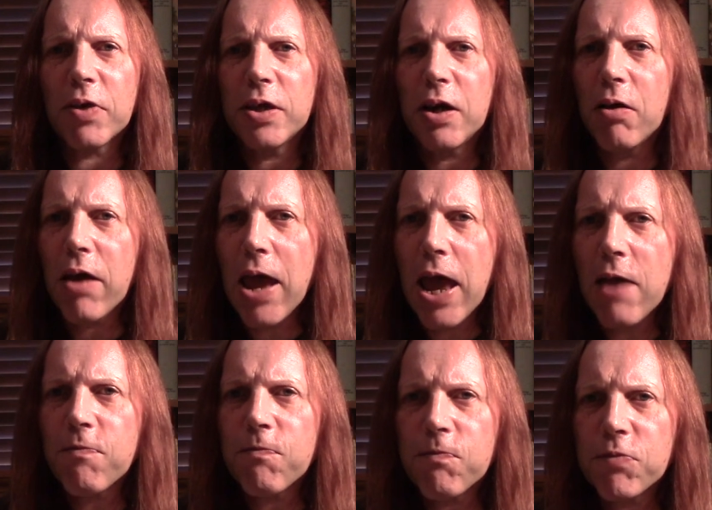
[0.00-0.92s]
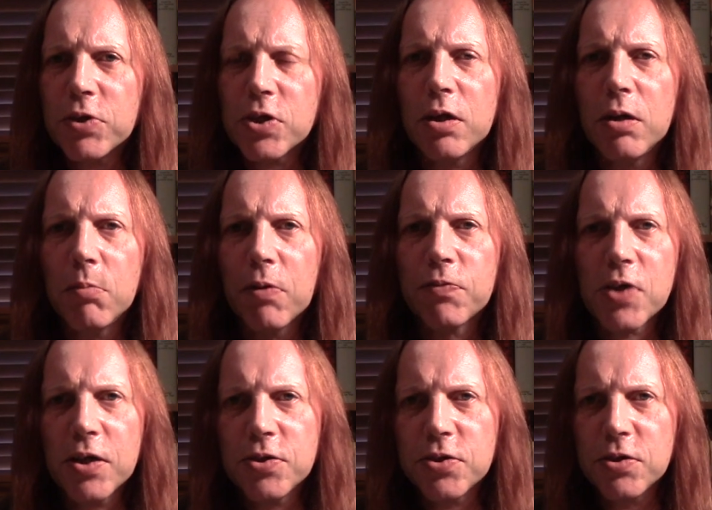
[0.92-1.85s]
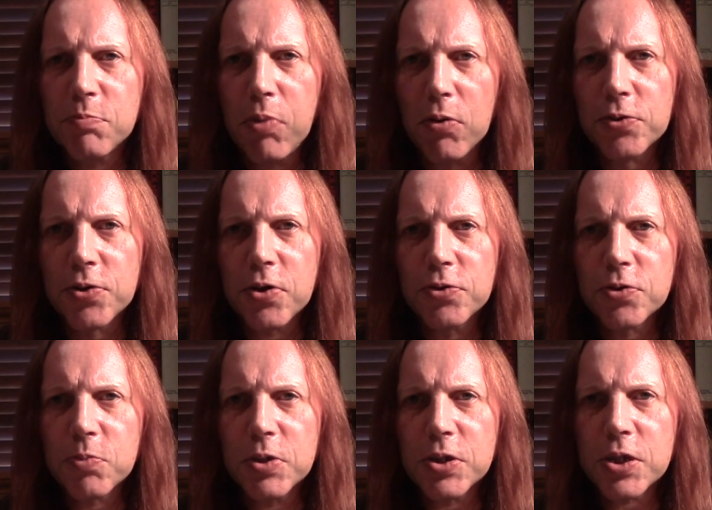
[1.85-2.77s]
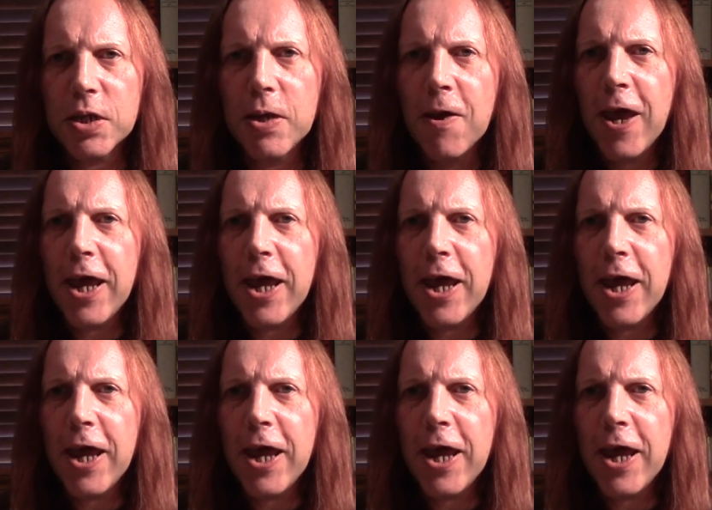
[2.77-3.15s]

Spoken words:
You know, every time I've tasted Paul John's whiskey,